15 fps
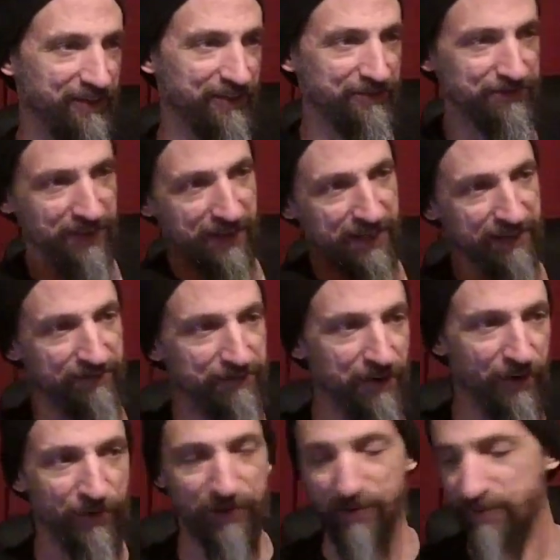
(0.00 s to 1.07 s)
the fucking
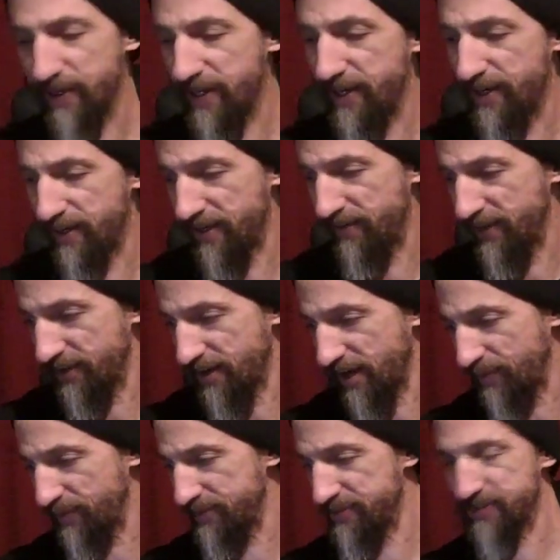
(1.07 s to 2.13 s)
phone over here and then
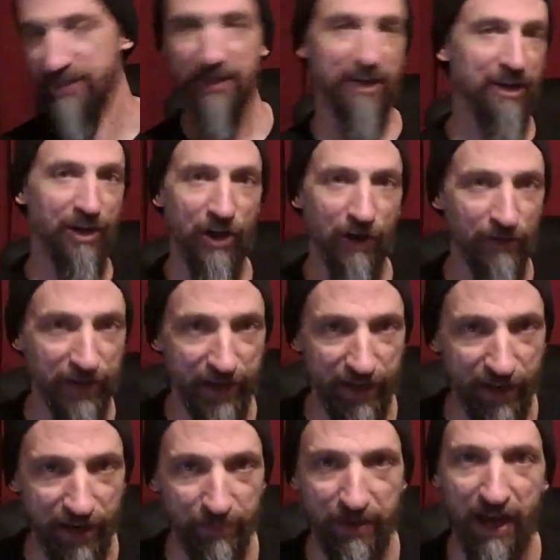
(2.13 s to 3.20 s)
comments over
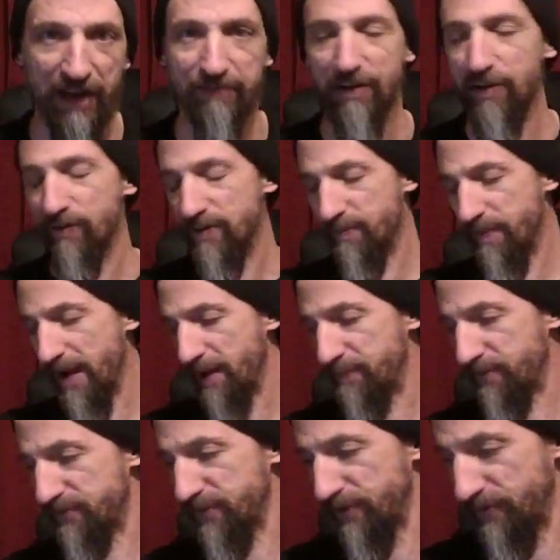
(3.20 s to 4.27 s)
here. I'm kind of all over the map,
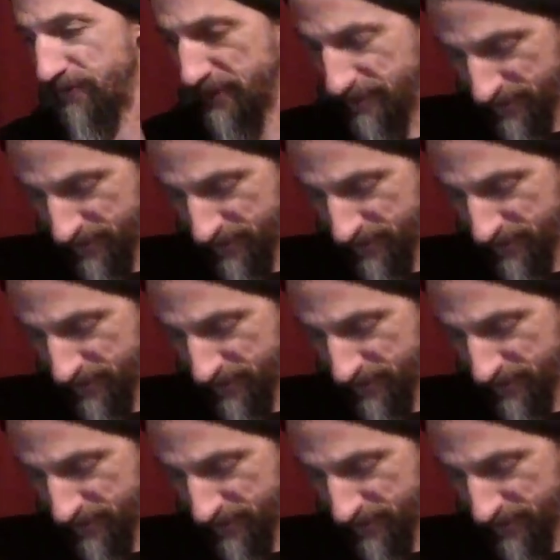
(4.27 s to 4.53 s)
so